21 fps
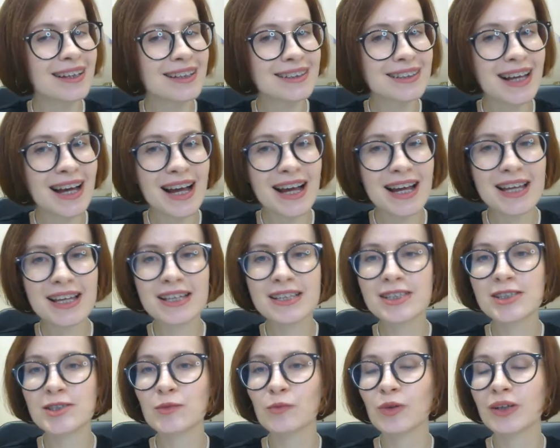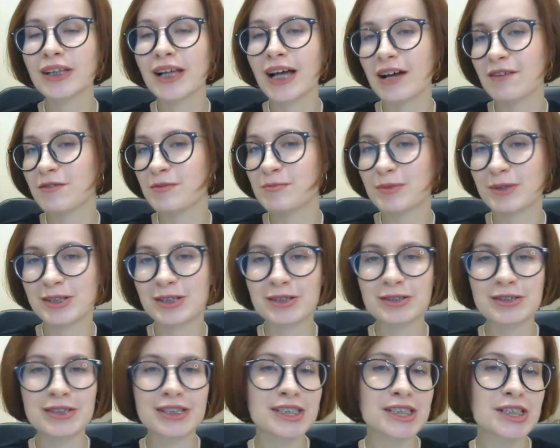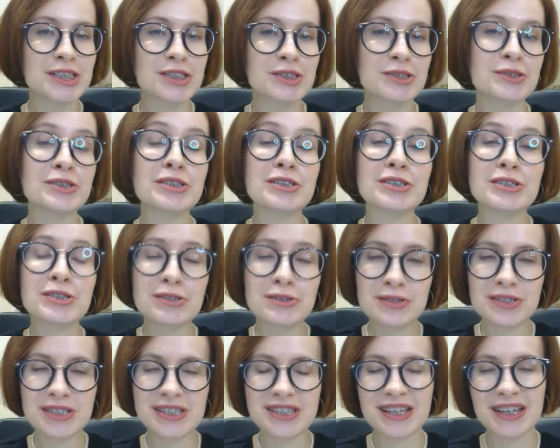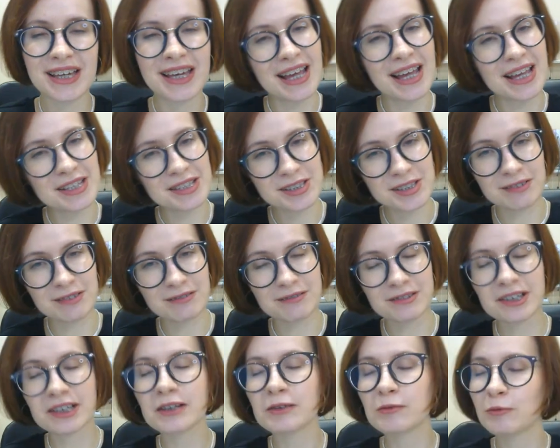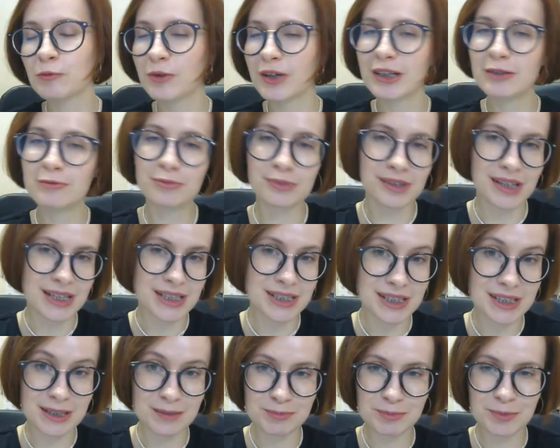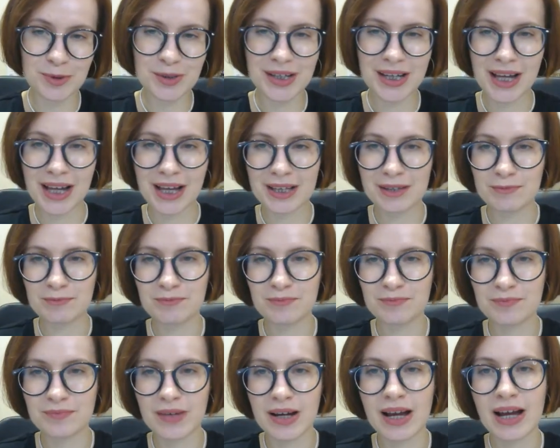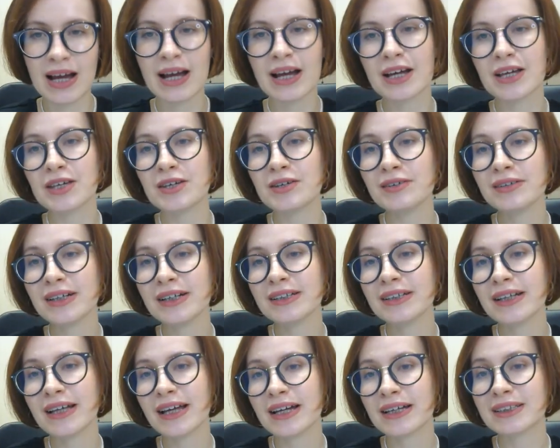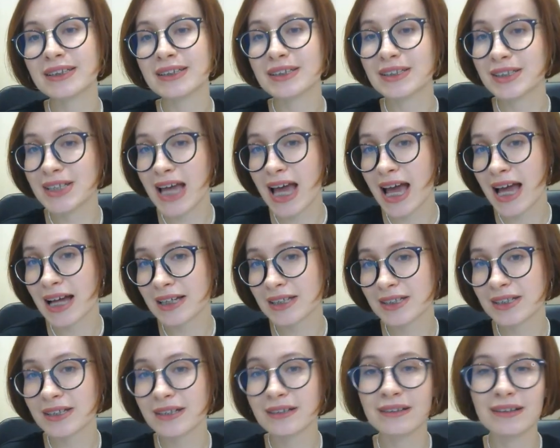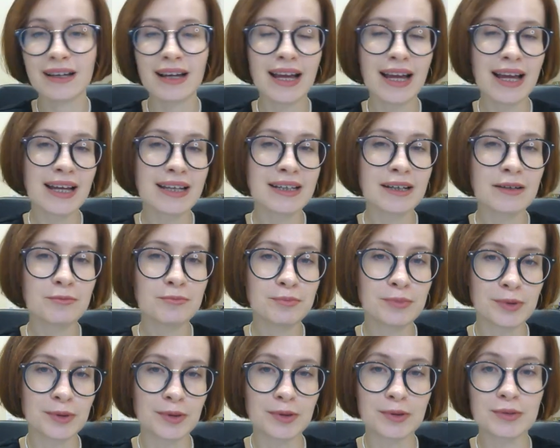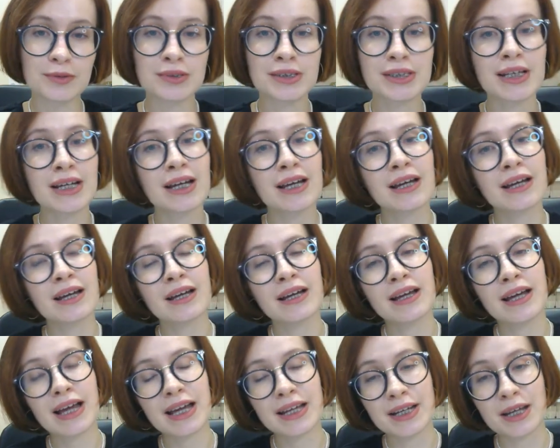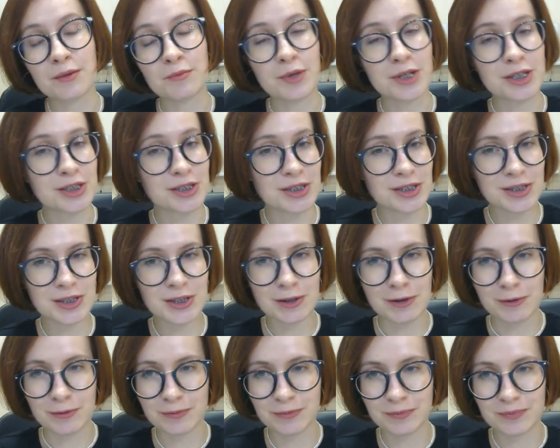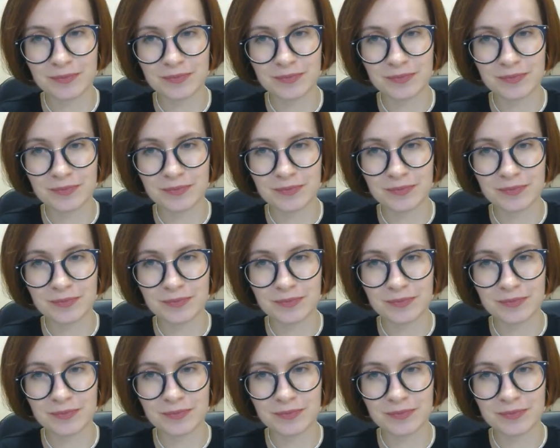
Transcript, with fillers: Clients will have opportunity to choose the category when placing a booking. You can add tags and upload an image too.